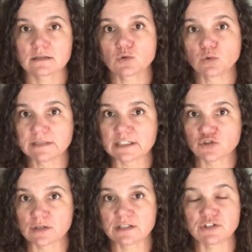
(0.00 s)
School
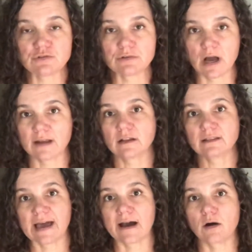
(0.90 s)
districts do not
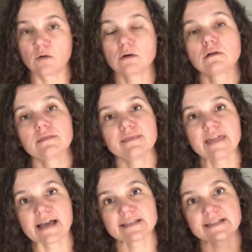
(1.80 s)
allow
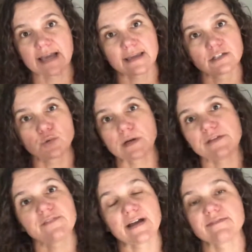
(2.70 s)
that second
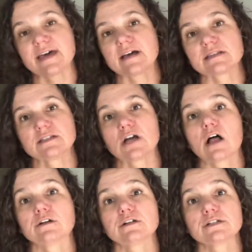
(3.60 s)

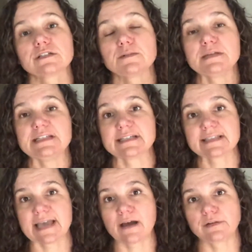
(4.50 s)
$25,000 to be
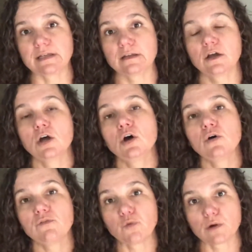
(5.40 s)
discounted
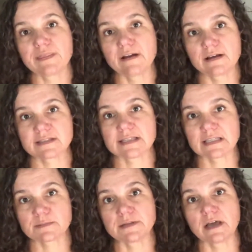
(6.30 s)
for their
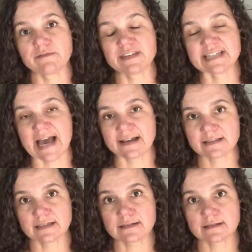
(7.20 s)
assessment of the
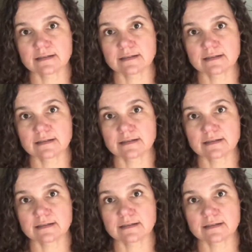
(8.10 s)
taxes.